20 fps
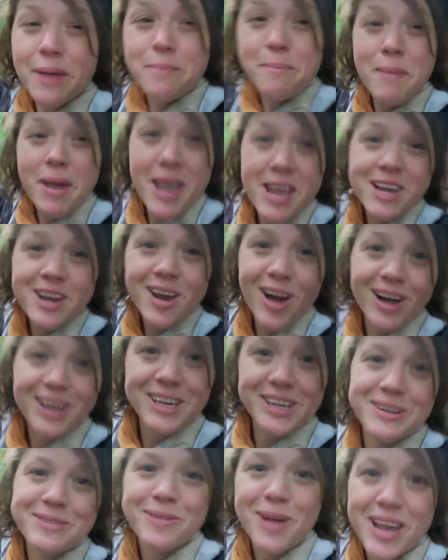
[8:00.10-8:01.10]
I may not
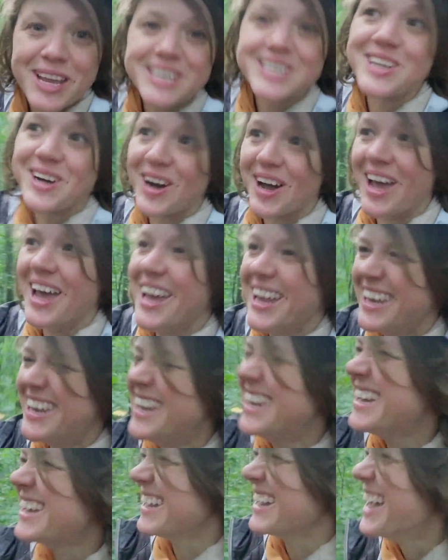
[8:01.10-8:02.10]
get rained on.
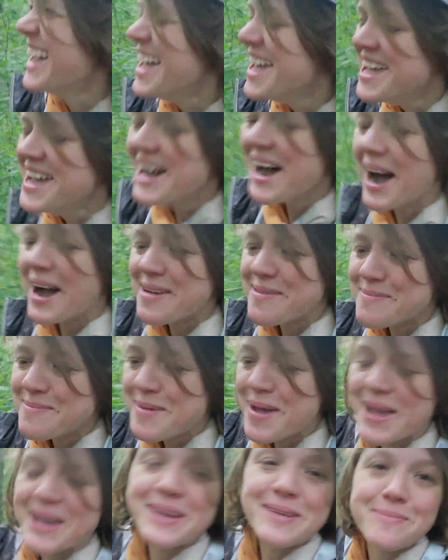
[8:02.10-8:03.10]
I
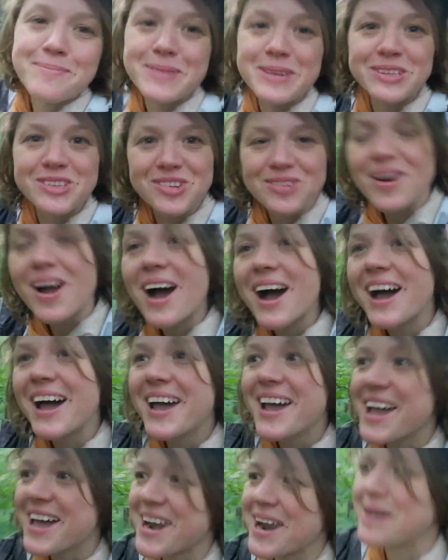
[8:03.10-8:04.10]
may be
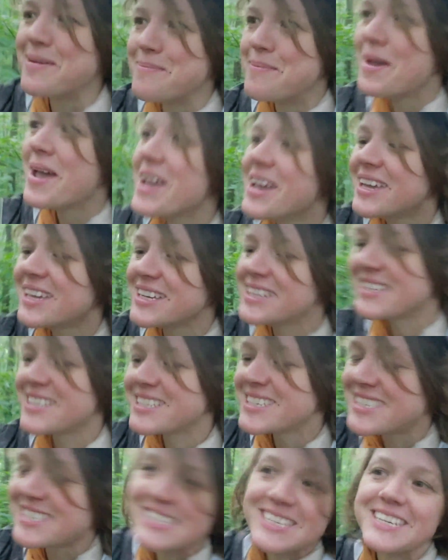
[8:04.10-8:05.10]
dry and I may get
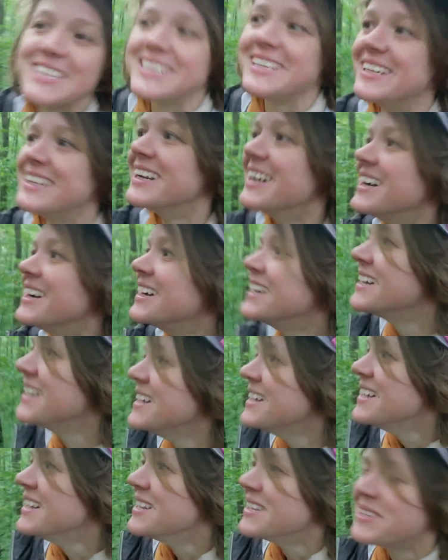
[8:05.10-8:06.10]
to see
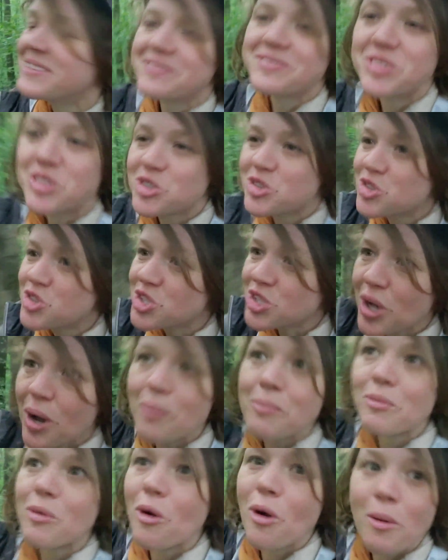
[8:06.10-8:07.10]

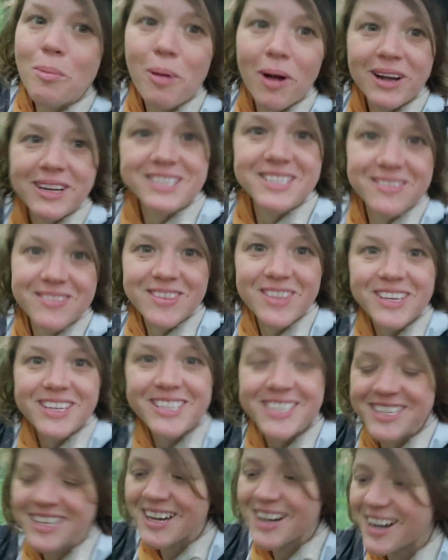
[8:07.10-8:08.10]
some more parts of
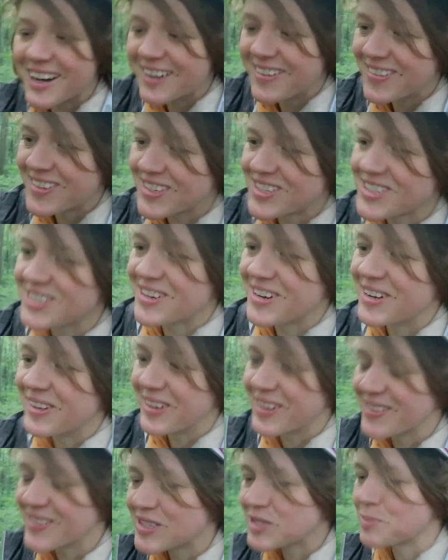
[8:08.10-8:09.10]
this trail
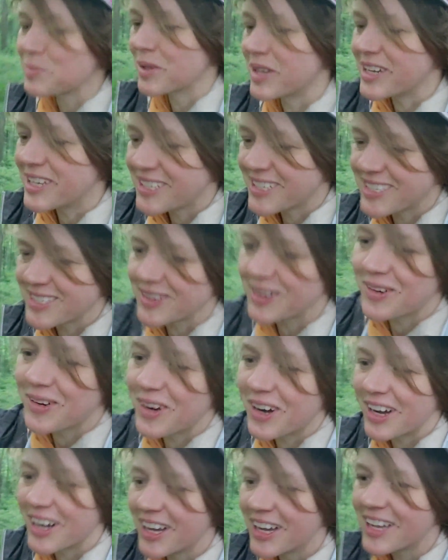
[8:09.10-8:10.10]
and of this place.
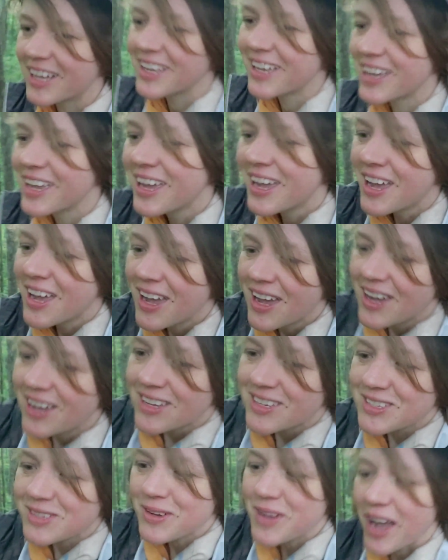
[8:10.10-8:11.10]

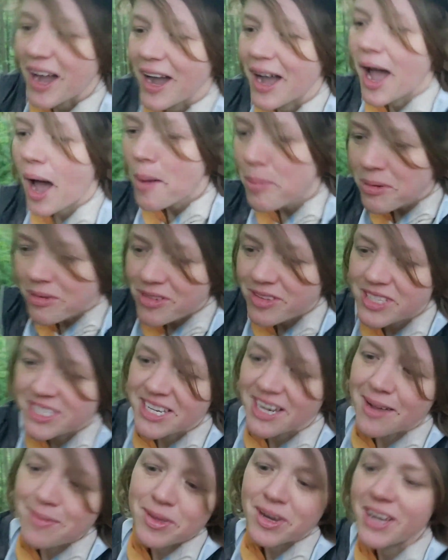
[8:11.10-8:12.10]
So yeah, happy for the
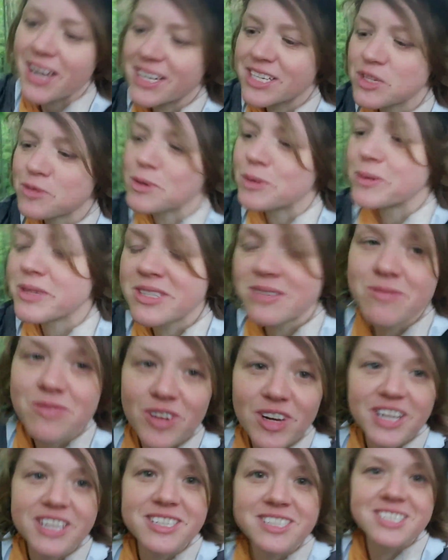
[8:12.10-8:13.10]
time that I got to spend with some
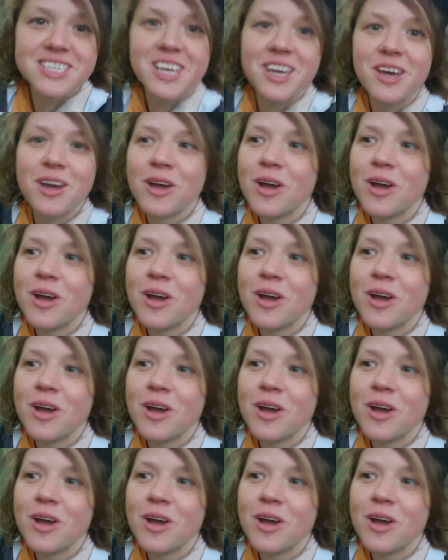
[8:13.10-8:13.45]
friends.